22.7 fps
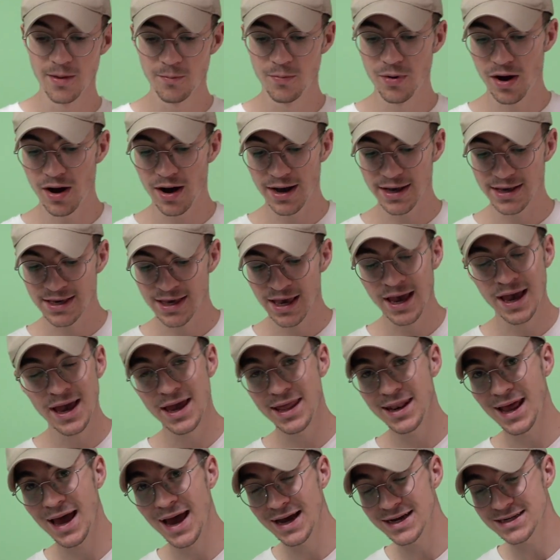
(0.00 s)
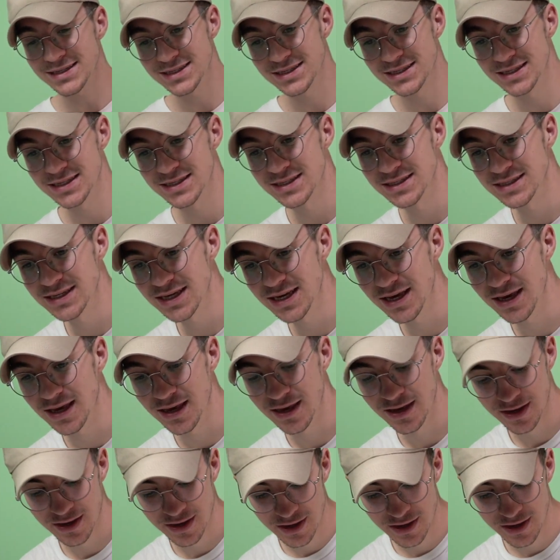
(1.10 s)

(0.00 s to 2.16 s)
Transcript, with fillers: but I can actually see